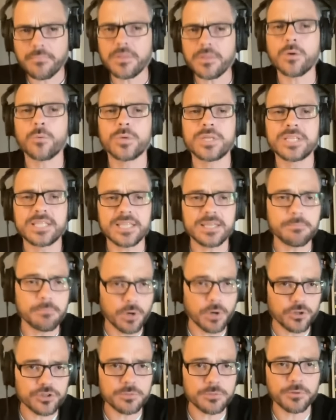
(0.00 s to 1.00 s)
we see
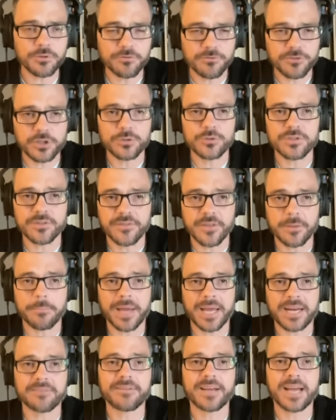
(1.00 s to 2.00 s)
multiple views of the
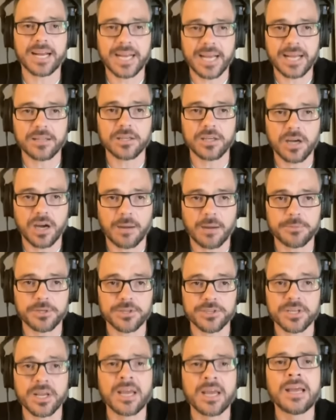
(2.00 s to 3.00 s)
medevac
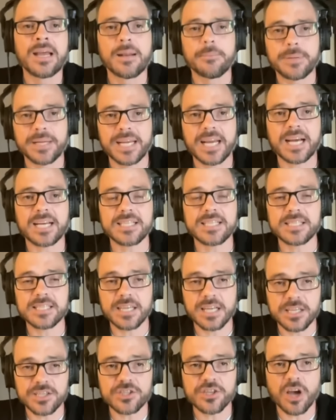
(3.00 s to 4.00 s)
helicopters because
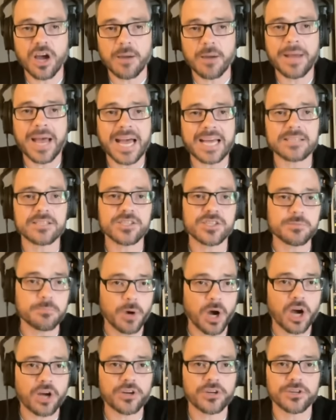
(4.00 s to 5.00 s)
Qassam has
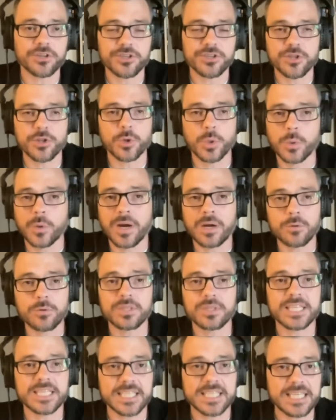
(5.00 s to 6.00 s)
spotters
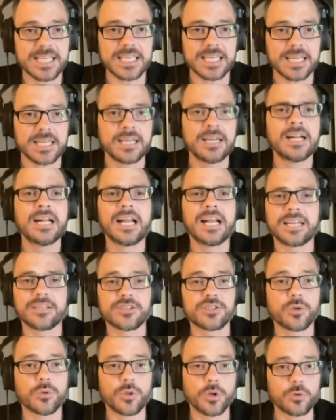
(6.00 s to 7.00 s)
throughout the city. And
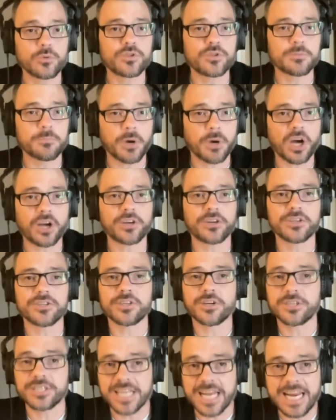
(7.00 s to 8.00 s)
so those
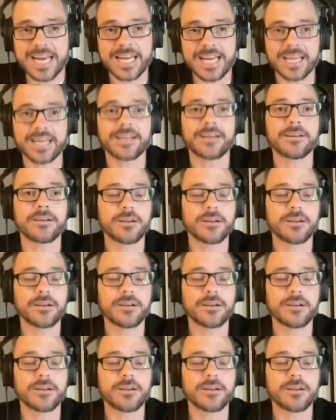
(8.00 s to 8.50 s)
spotters are taking